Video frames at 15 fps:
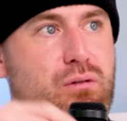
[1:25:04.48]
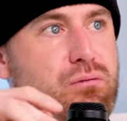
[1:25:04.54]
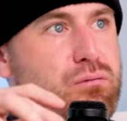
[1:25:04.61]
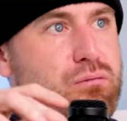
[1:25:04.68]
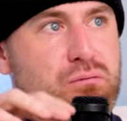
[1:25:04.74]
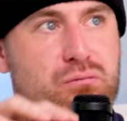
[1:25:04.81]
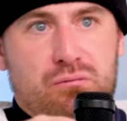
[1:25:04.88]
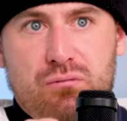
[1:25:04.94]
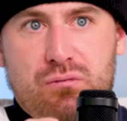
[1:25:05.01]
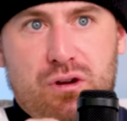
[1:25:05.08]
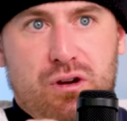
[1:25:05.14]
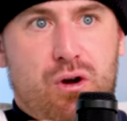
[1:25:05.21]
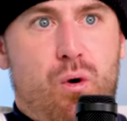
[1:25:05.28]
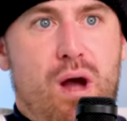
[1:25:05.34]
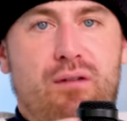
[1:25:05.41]
without
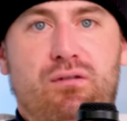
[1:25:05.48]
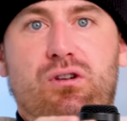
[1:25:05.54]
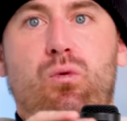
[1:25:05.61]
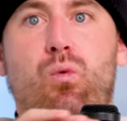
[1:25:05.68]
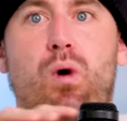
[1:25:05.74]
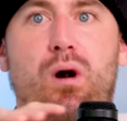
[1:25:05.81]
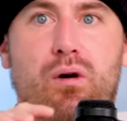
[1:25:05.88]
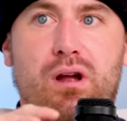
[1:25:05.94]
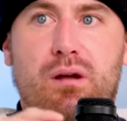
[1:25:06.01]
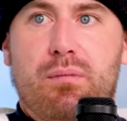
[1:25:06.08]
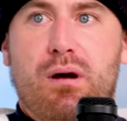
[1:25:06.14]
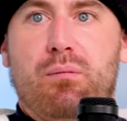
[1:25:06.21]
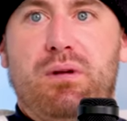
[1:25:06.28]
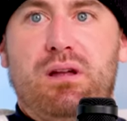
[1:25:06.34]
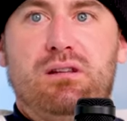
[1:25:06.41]
you know having to
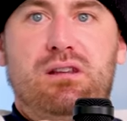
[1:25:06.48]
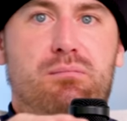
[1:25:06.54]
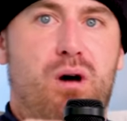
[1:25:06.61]
worry about